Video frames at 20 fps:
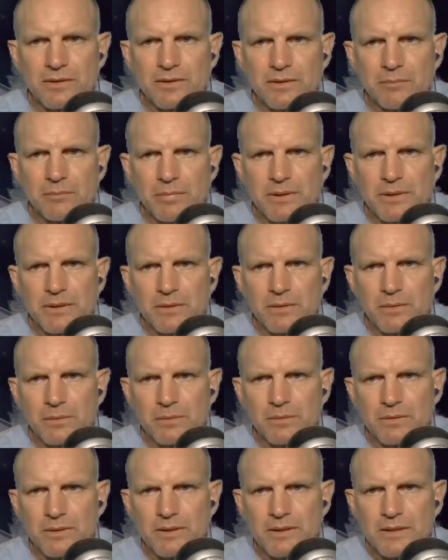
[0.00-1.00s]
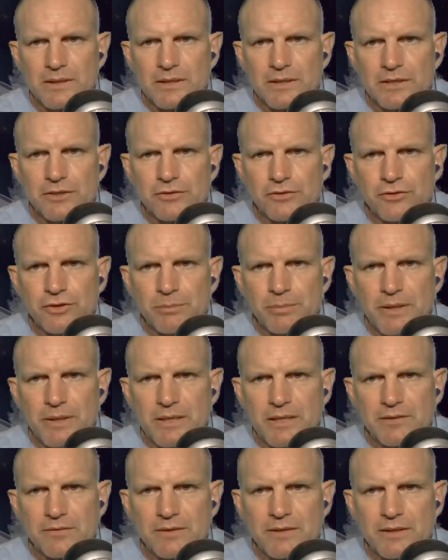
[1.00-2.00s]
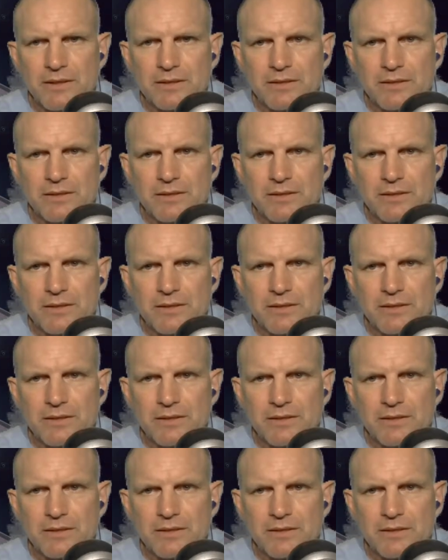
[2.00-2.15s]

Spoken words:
a big old chip out of it.